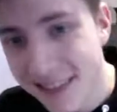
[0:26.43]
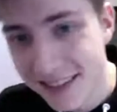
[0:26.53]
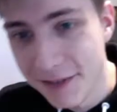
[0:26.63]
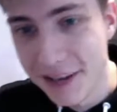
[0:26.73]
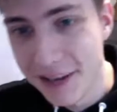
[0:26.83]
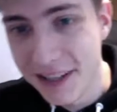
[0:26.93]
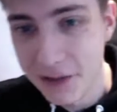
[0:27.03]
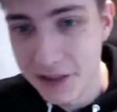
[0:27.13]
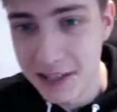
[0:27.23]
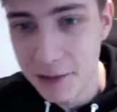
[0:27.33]
in a really
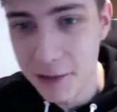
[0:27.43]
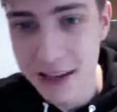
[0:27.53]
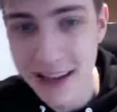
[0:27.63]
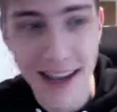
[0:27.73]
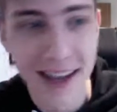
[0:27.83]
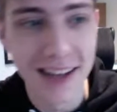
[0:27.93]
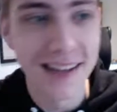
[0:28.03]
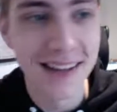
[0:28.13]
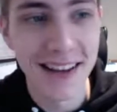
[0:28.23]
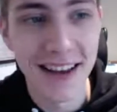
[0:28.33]
interesting way, and
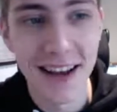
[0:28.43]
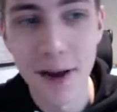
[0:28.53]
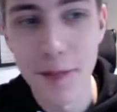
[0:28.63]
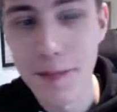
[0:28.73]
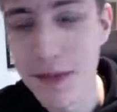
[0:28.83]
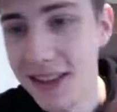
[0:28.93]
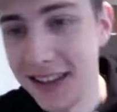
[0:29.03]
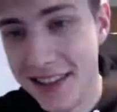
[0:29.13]
there's a